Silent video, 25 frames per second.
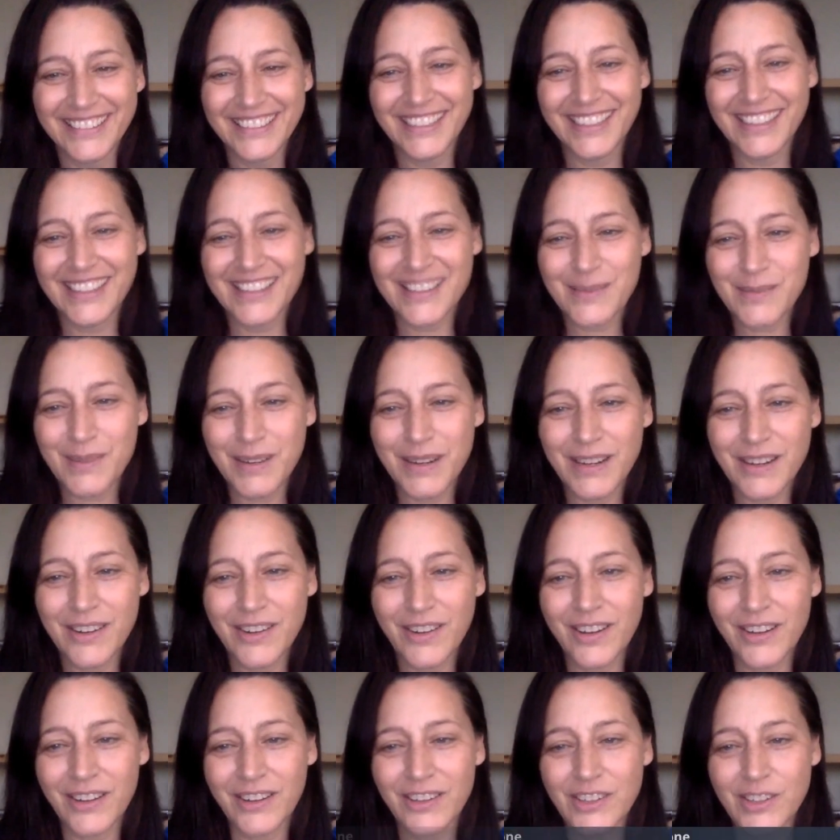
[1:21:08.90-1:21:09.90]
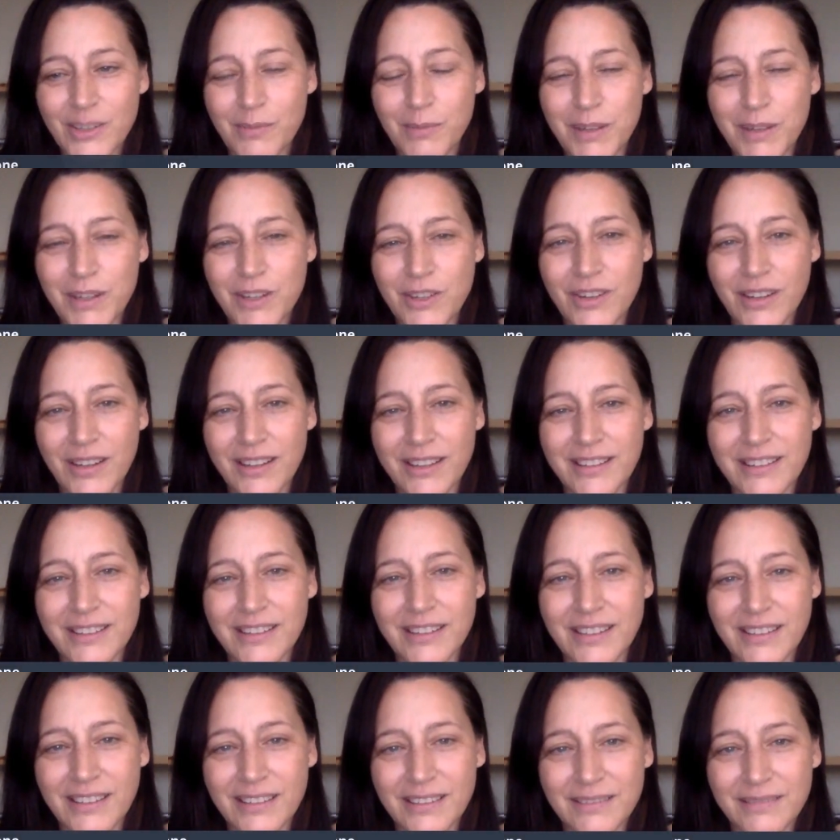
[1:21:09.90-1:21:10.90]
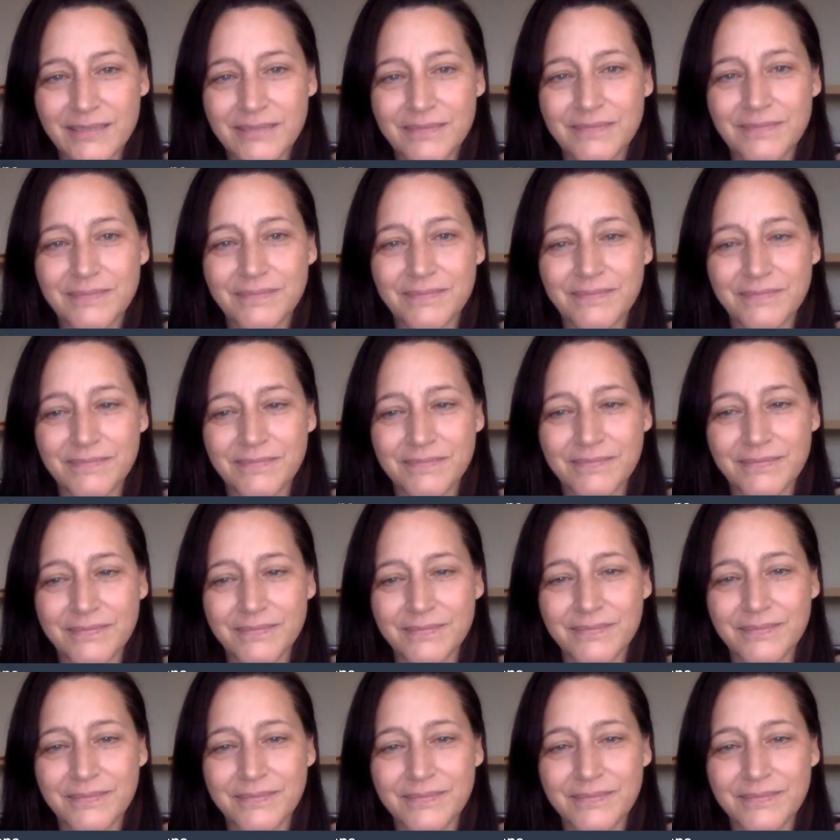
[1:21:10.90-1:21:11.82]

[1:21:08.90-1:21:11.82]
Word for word: Yes, what an honor to be trusted. Hmm.